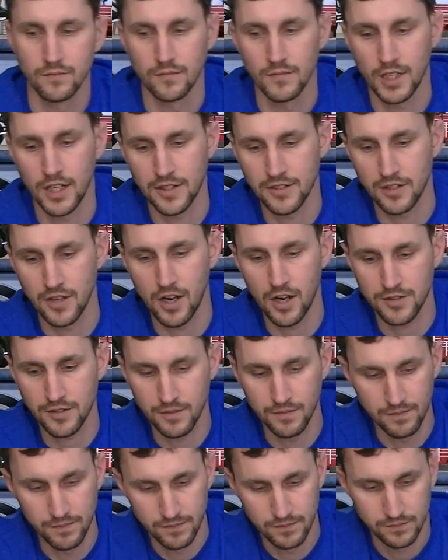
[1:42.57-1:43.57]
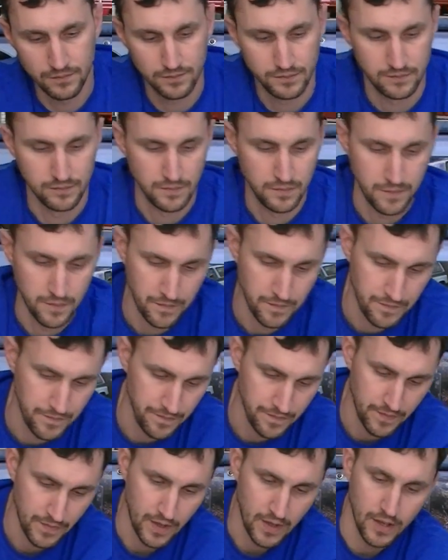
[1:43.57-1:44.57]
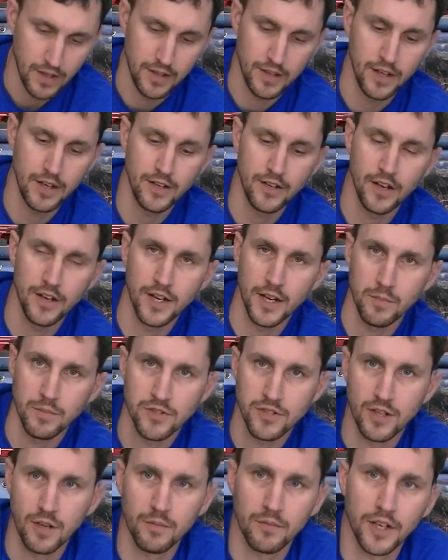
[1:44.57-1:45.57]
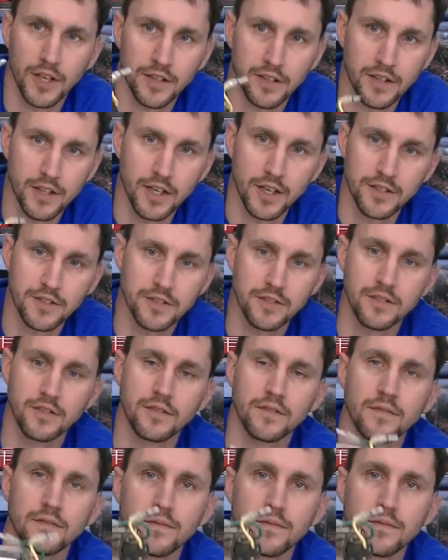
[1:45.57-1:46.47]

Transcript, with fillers: That's awesome. And then you end up with something like this.